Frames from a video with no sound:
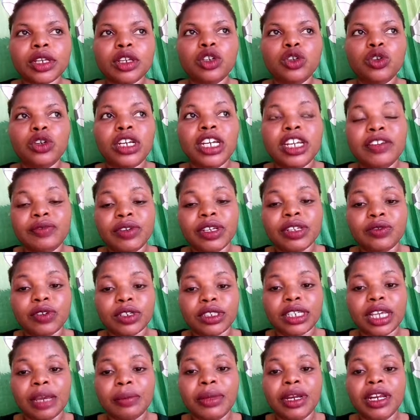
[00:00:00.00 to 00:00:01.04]
you leave it for
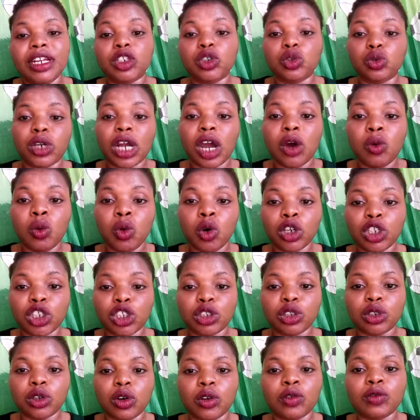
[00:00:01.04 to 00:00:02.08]
10 minutes you now wash
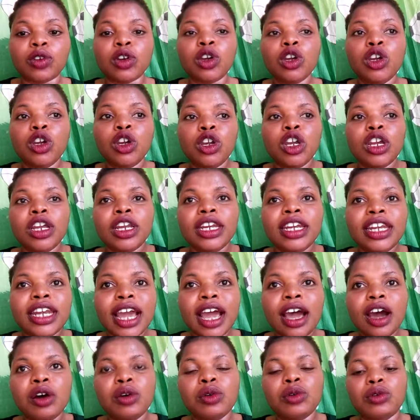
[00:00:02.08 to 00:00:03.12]
it off
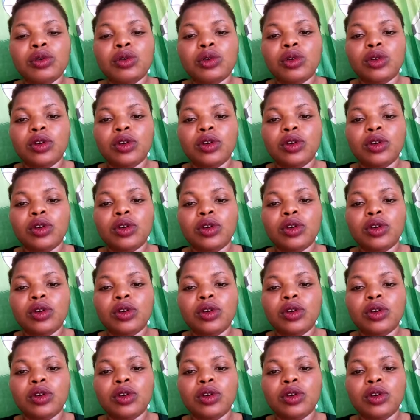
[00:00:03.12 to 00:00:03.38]
now